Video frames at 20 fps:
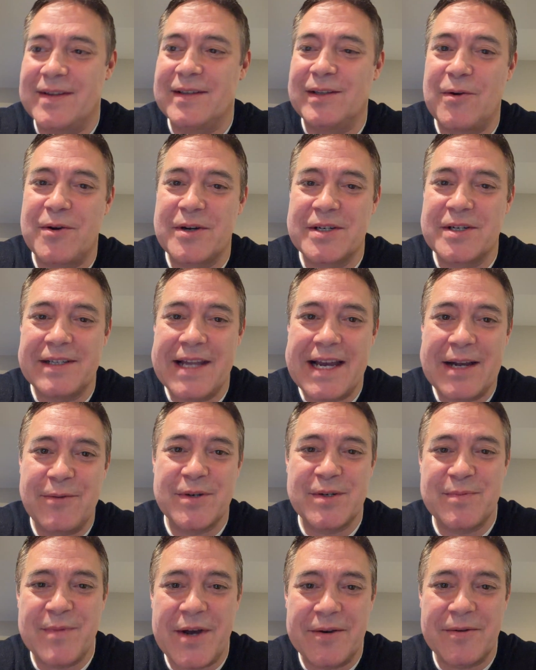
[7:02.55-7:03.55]
a large
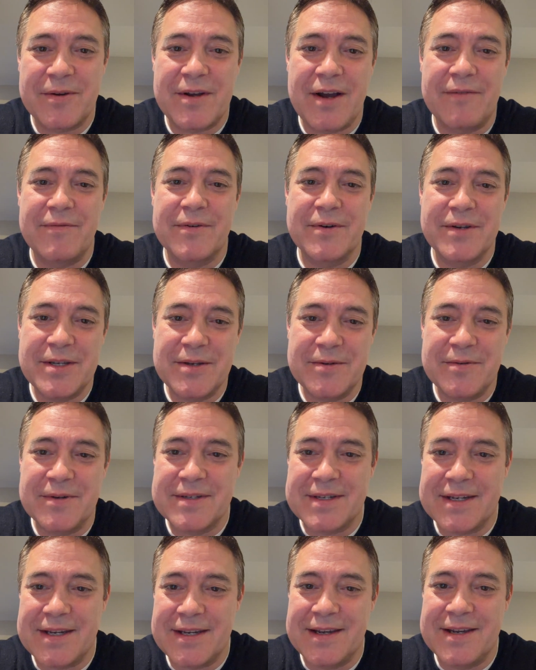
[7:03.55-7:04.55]
language model covering you
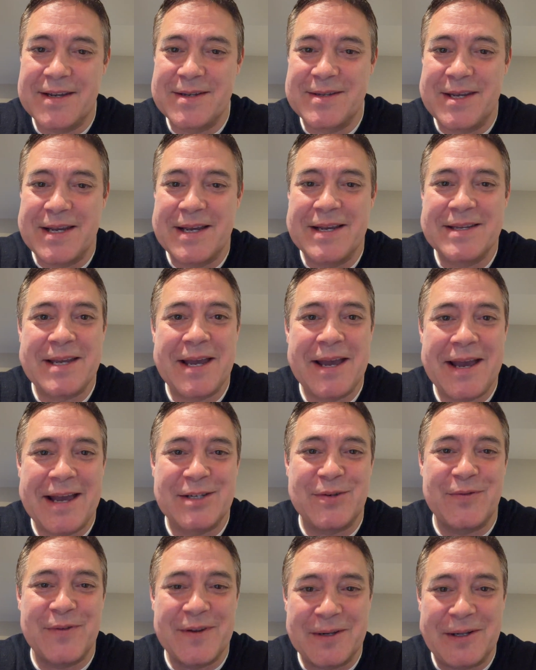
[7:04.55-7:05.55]
as a as a
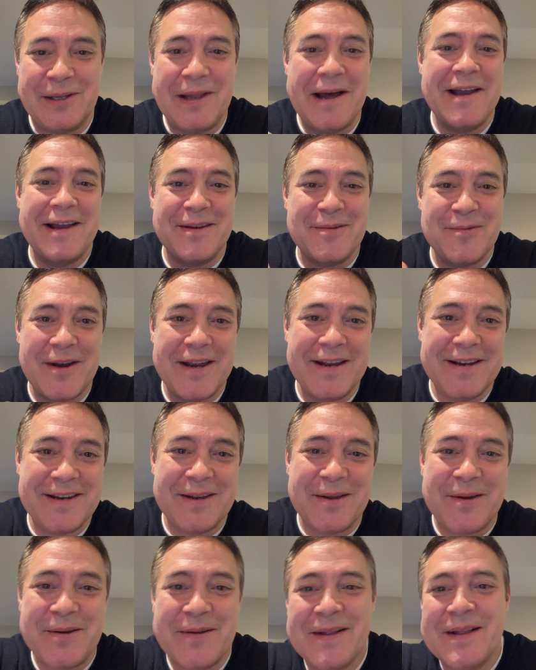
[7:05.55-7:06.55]
hedge fund client, right?
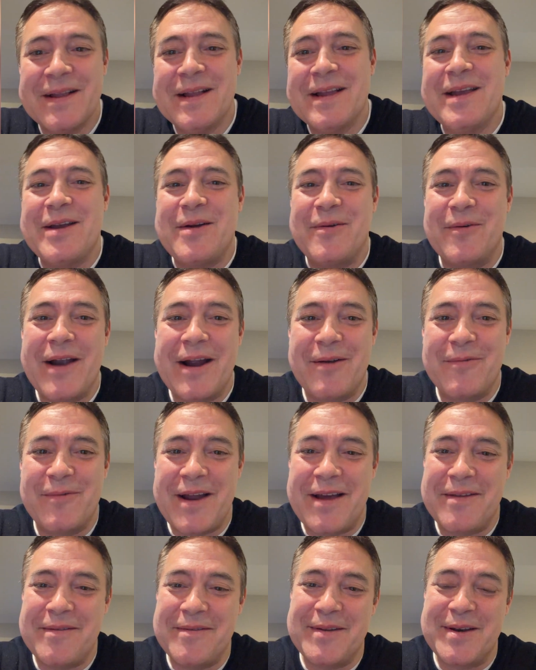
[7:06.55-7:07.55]

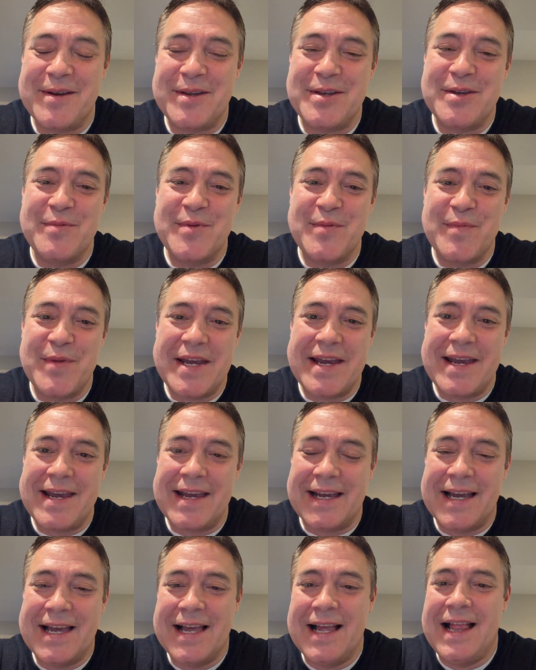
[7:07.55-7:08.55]
Rather than a human
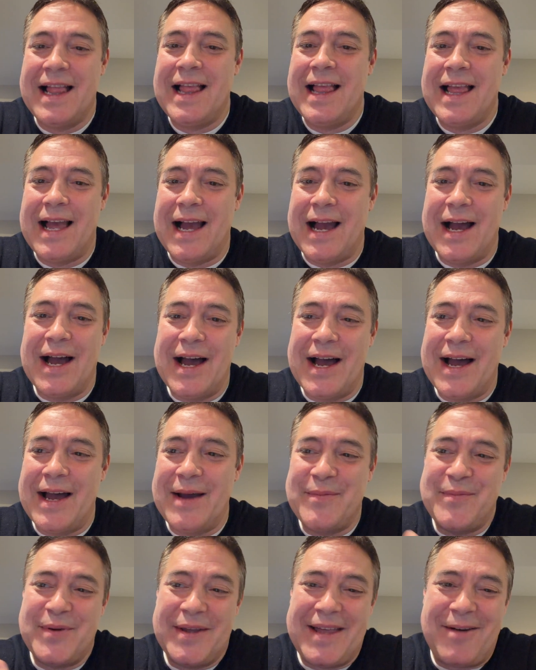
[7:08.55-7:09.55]
being.
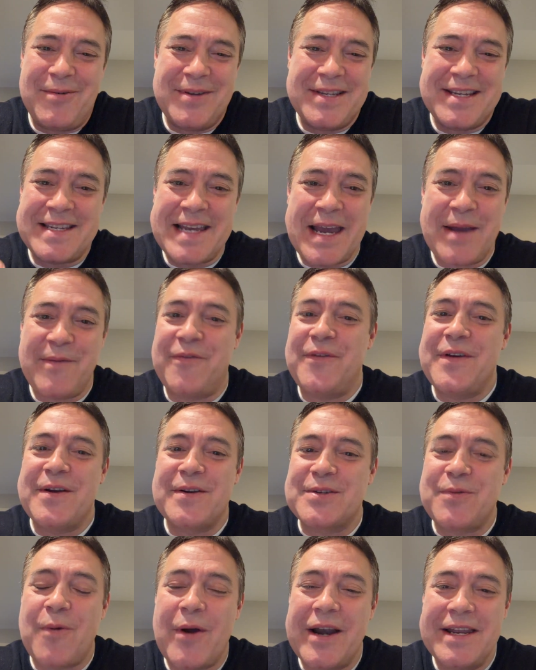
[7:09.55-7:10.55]
But that was the same
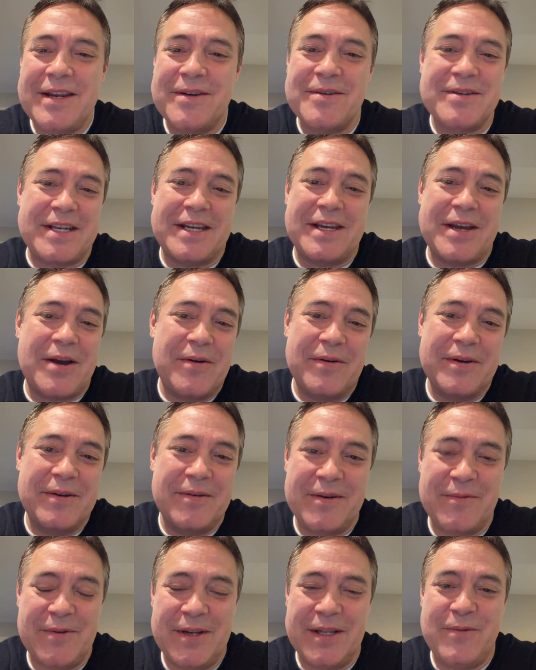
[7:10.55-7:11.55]
fear 20 years ago. It
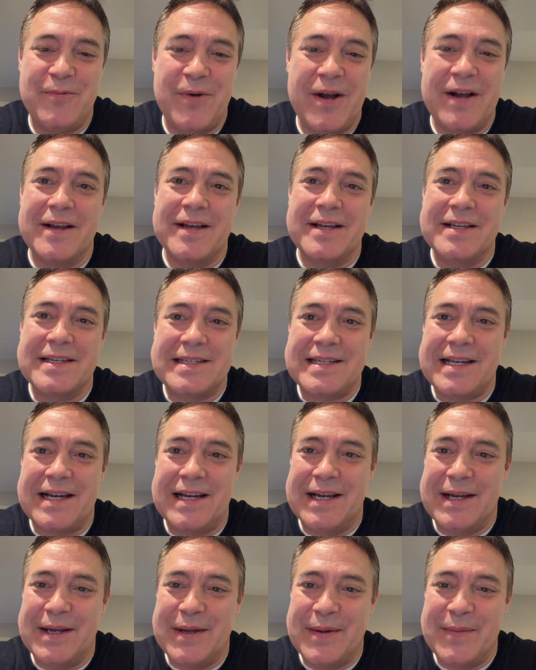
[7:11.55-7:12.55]
really was.
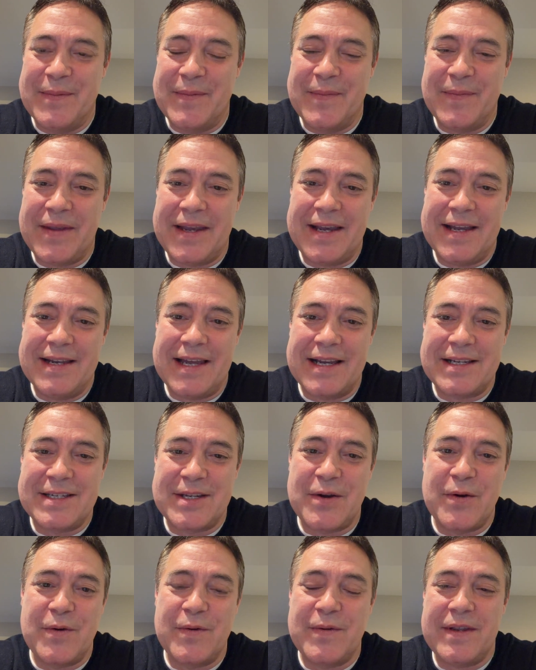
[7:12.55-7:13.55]
And like
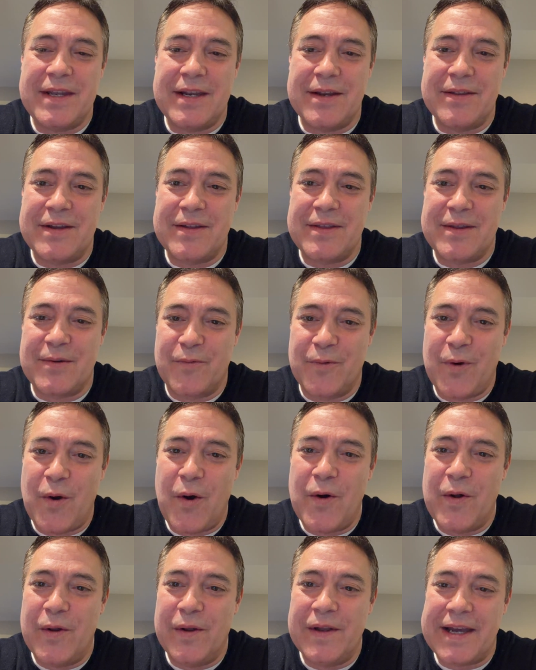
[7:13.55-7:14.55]
so, the
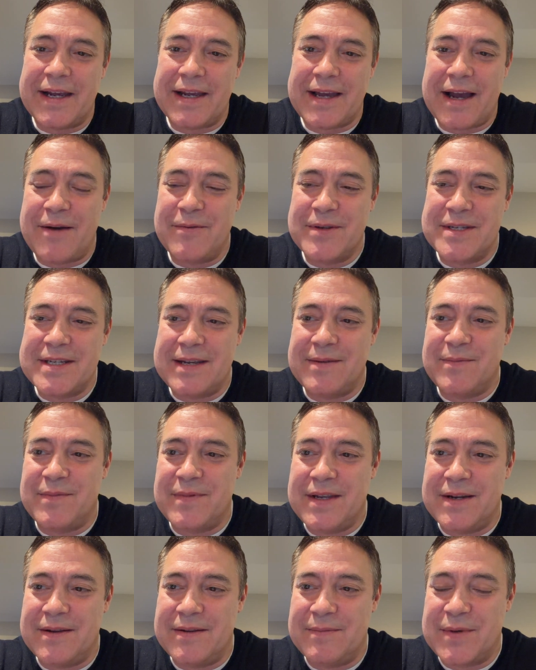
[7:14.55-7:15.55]
role, like I would say,
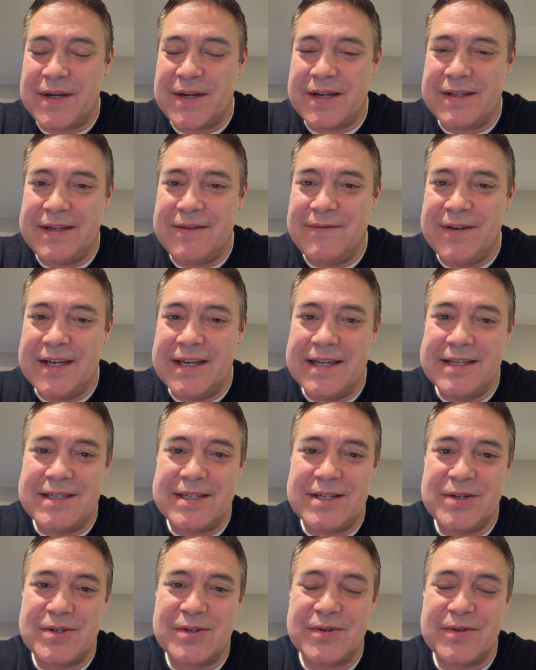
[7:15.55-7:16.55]
particularly even in
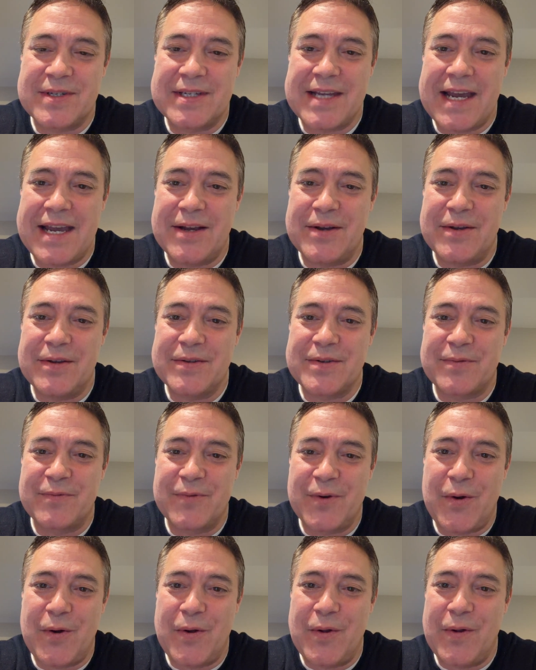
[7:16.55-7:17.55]
institutional sales, the
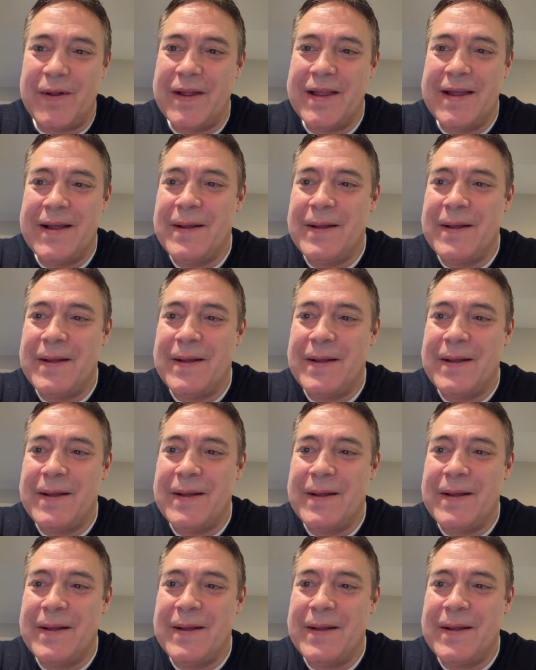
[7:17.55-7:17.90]
role